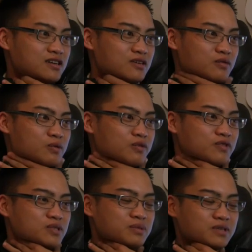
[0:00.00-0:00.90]
When we
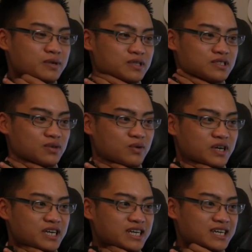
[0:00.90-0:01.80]
first put the boat into the
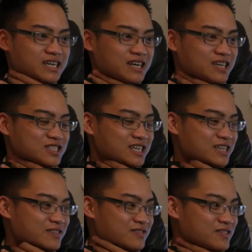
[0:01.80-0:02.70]
water, I was
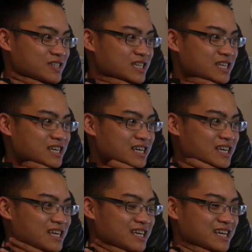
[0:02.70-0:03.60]
kind of,
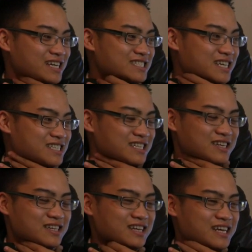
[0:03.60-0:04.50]
I guess,
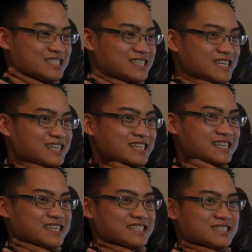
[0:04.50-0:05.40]
hesitating,
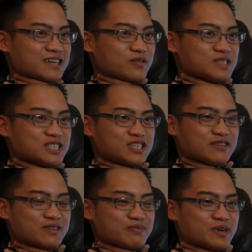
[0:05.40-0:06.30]
because I wasn't
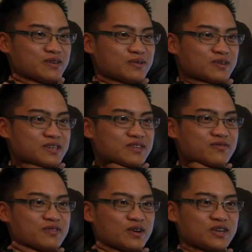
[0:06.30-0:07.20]
sure if the boat would
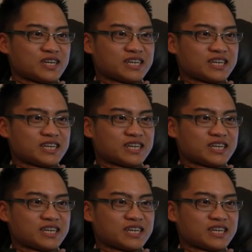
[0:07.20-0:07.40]
float or